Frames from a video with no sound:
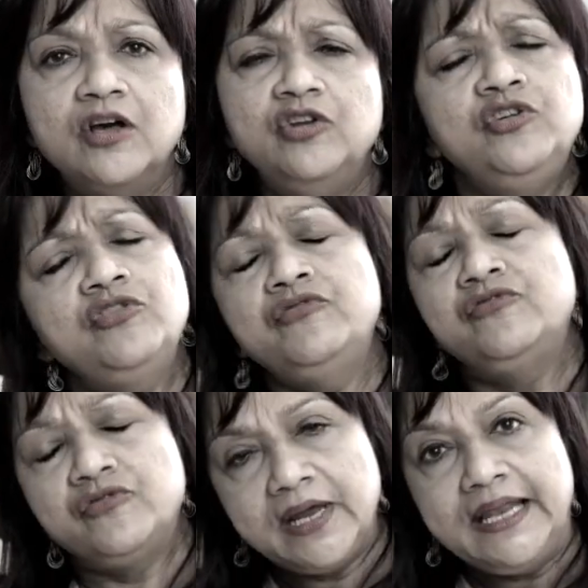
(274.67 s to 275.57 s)
Do you
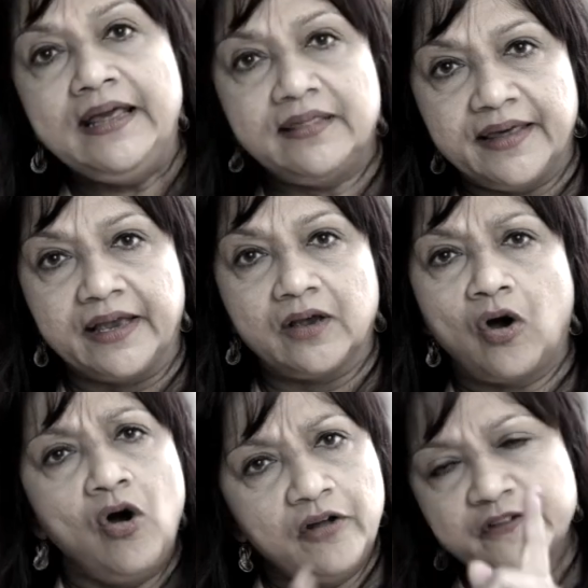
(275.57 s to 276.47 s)
really think
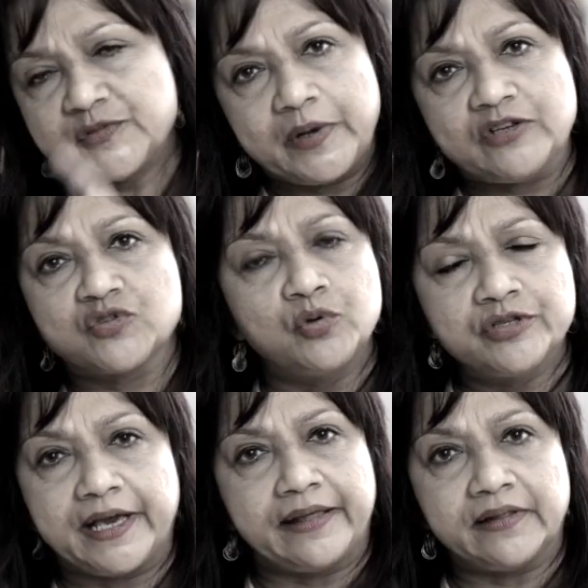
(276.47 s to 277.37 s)
all of us went to school
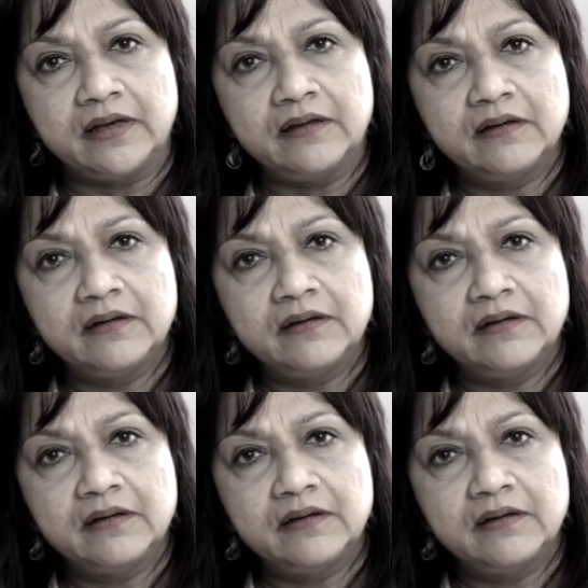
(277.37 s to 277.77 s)
together?